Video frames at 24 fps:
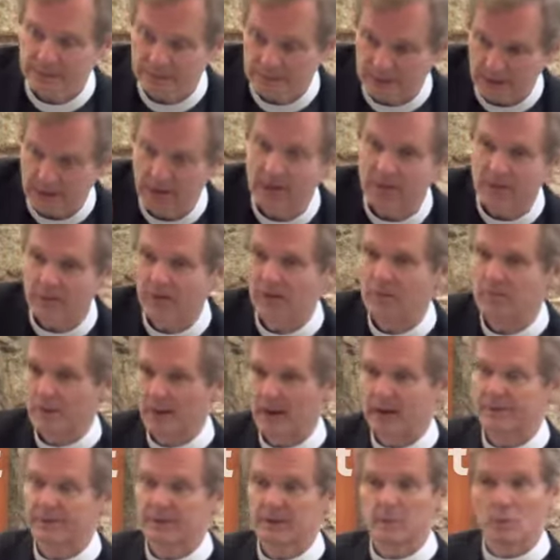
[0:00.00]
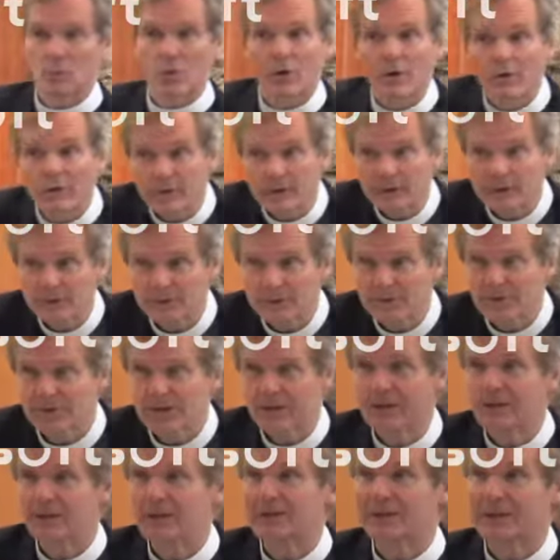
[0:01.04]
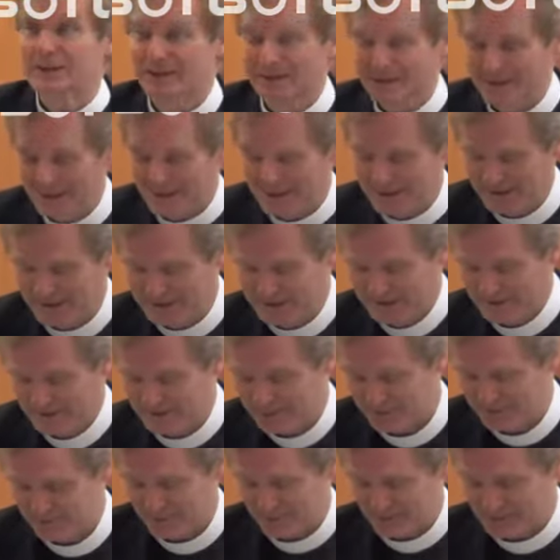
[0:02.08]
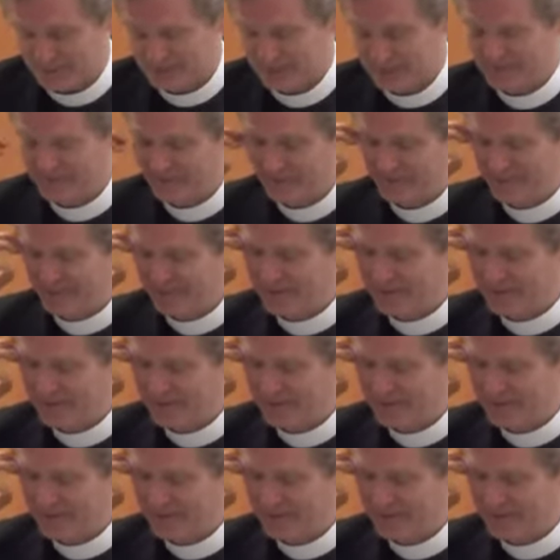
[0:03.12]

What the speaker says: care about them, worried that they're getting into mischief.